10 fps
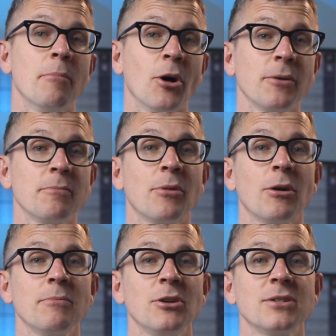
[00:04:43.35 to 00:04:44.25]
modern
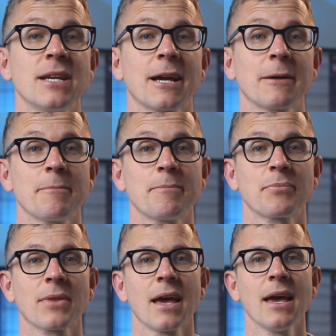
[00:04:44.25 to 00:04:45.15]
pop music.
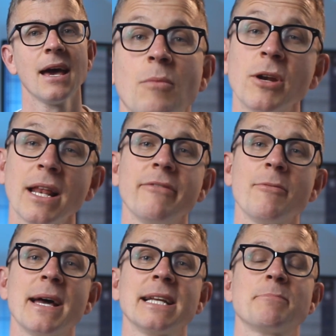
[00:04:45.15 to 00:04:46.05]
And what I love
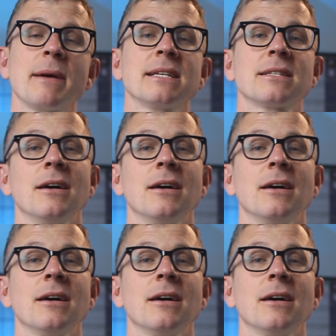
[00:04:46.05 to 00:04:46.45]
about his bass